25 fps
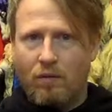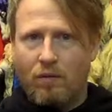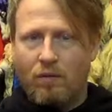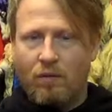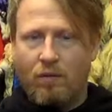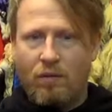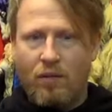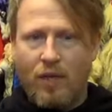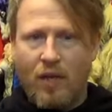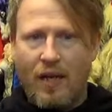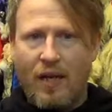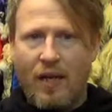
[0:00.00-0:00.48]

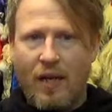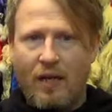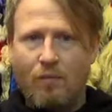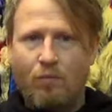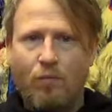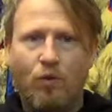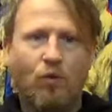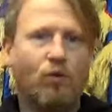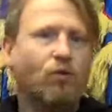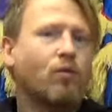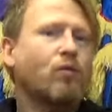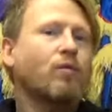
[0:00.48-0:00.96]
10
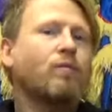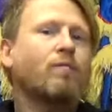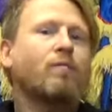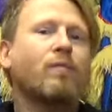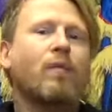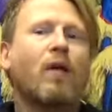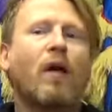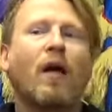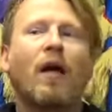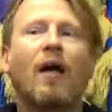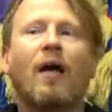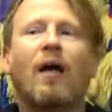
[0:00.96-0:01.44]
animals,
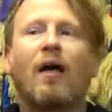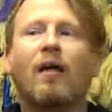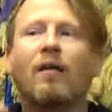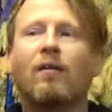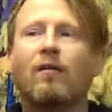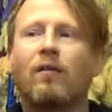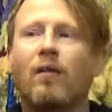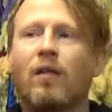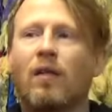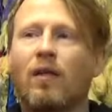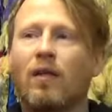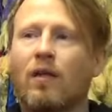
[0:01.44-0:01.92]
and
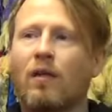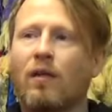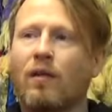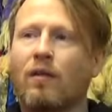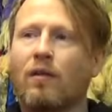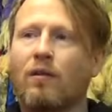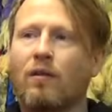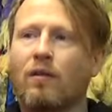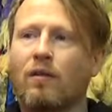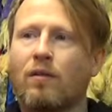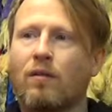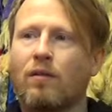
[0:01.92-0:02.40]

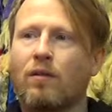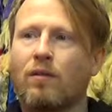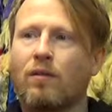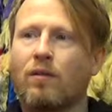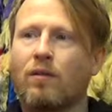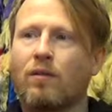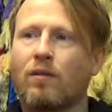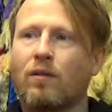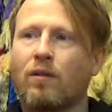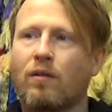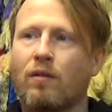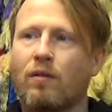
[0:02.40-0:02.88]

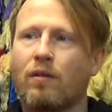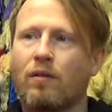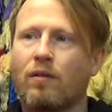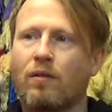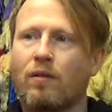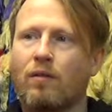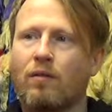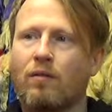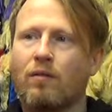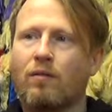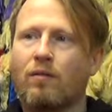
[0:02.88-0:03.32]
the